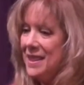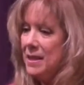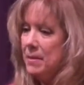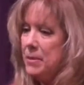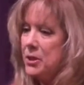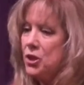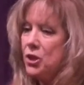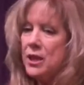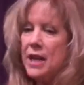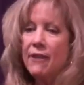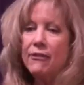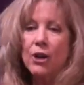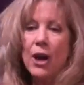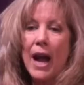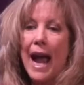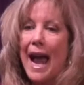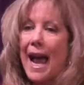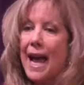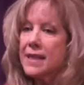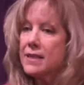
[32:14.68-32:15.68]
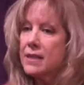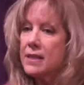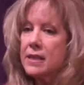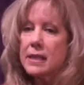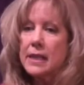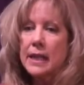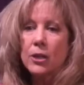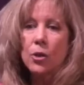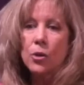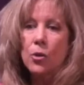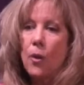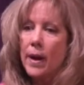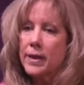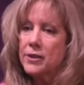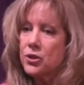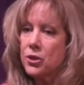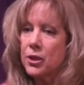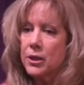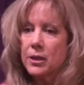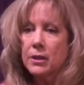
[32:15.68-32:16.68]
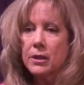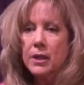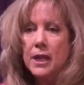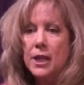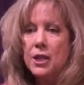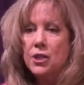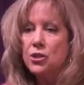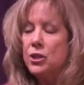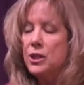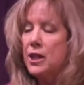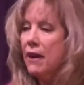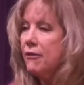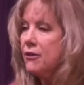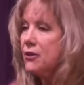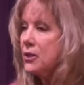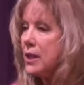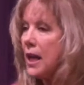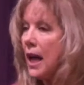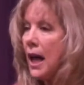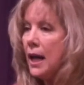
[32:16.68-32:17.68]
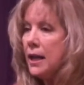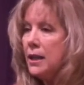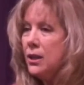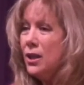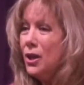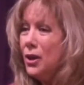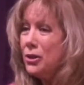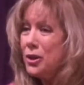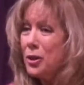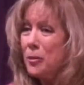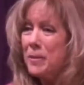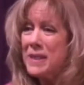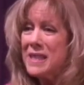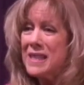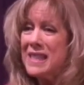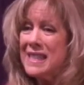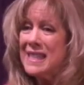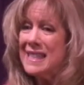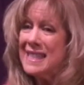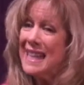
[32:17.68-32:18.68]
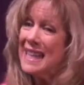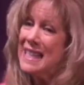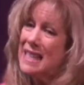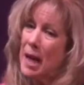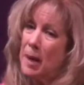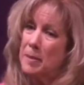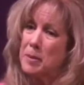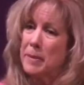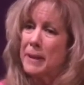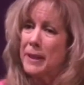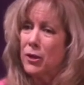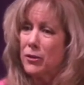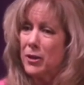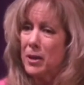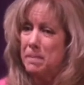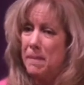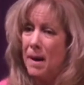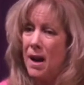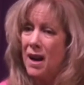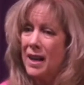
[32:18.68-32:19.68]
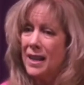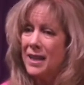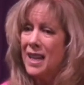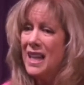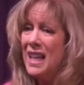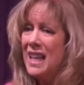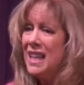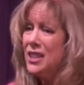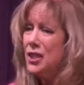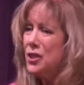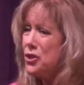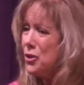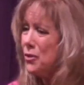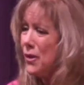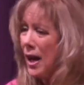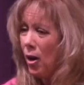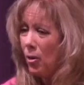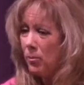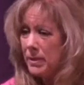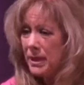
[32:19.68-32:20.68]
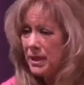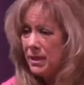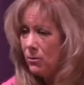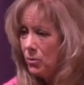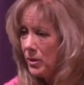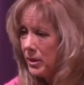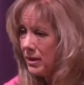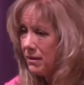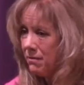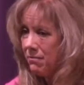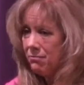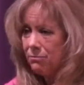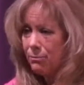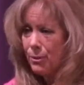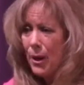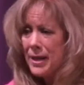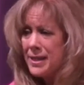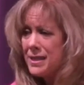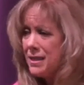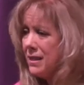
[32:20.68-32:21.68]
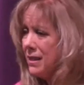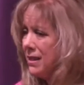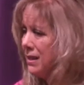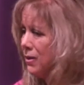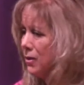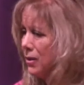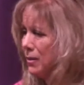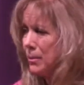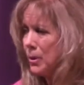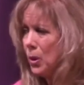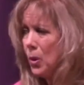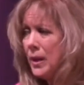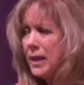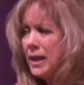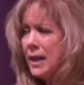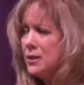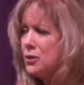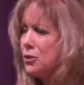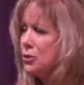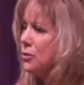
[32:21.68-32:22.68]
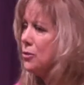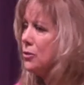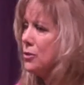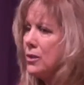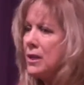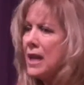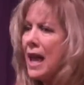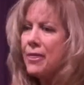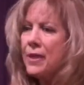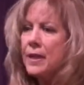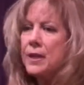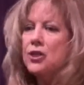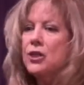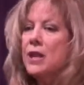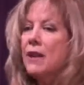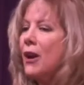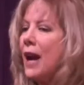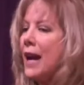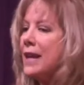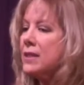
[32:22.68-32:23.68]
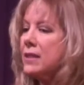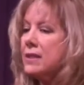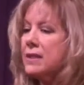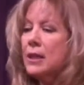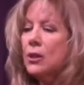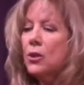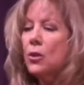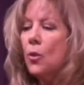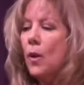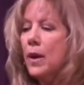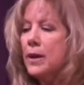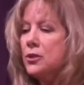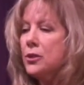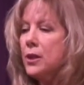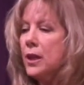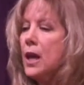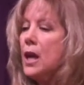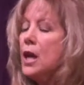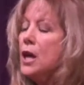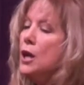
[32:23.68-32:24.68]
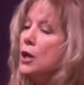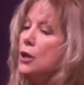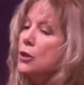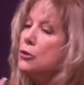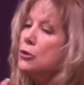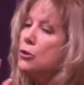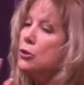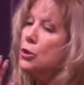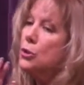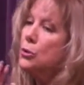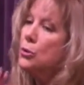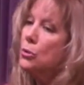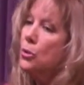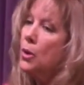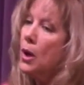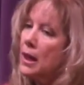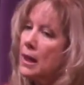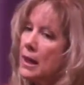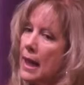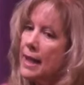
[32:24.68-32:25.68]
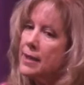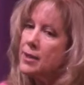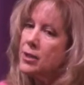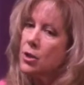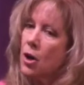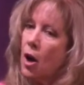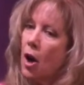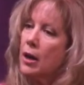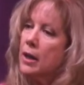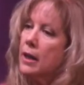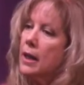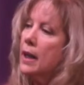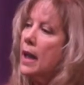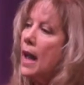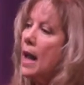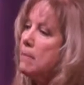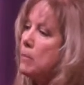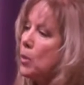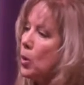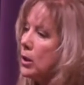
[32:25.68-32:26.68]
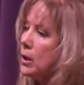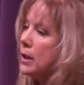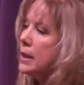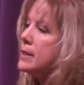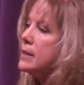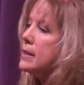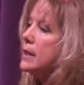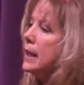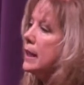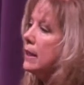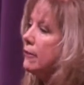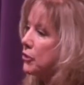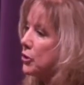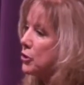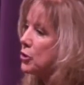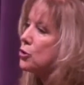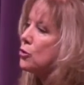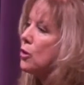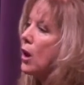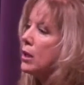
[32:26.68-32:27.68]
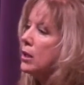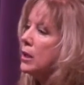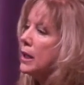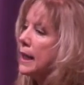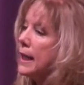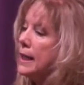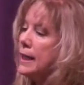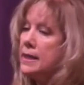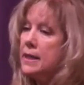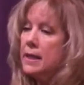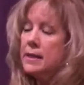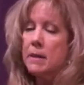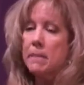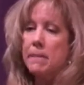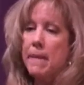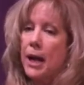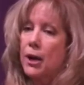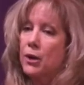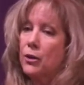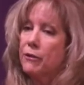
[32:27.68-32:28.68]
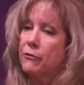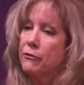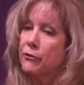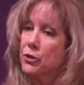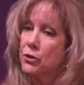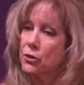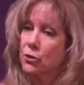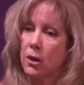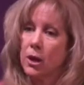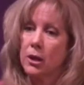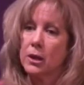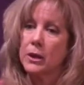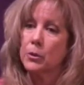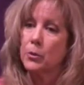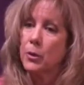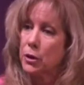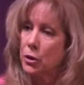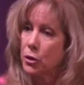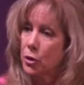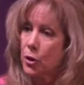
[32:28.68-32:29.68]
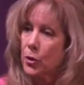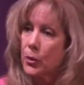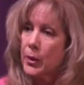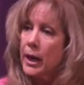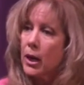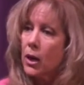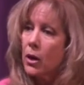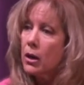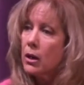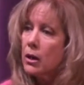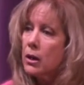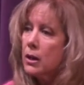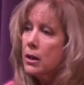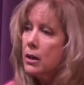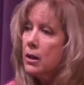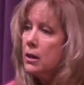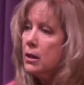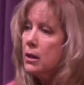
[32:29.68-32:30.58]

But she never asked a single question. She never said, you know, your business is 10 times bigger than mine. Could you help me with pricing or employee issues? Or nothing. She never asked a single question. Do less talking and more listening if you're struggling. And it doesn't matter if you're struggling with your career,